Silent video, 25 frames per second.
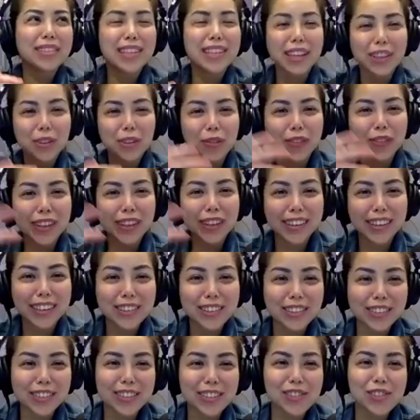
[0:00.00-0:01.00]
you've taken
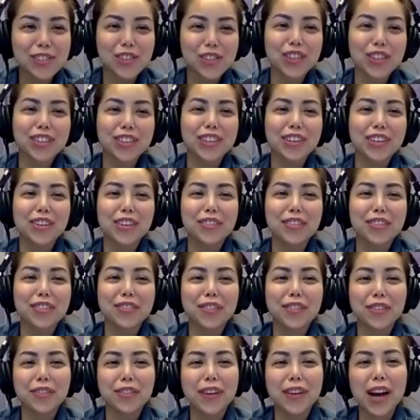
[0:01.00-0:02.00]
us on this journey
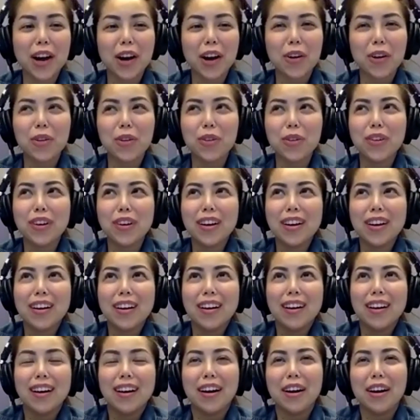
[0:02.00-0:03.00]
of how
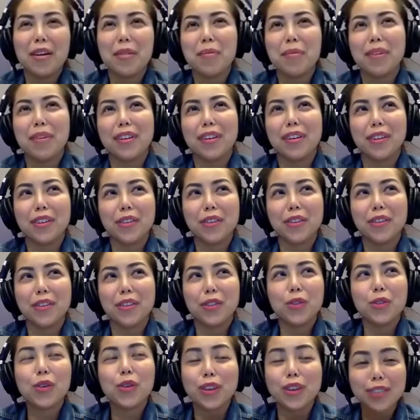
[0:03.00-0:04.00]

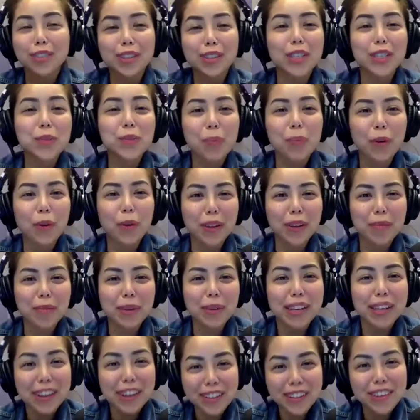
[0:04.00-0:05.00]
you got to this point, but
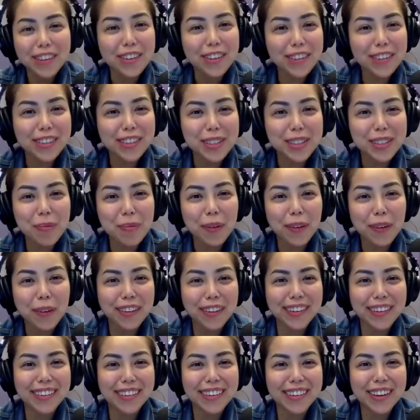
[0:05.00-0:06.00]
now that you're at this
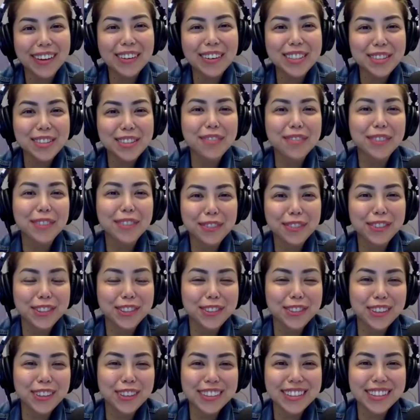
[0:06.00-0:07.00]
point, how does it feel for
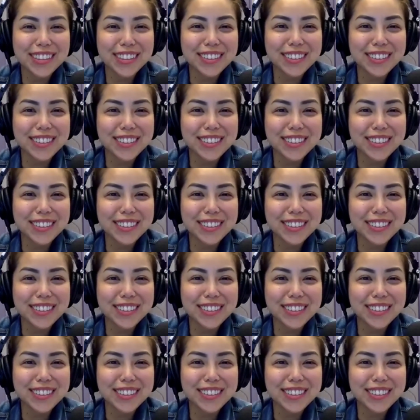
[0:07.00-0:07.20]
you right now?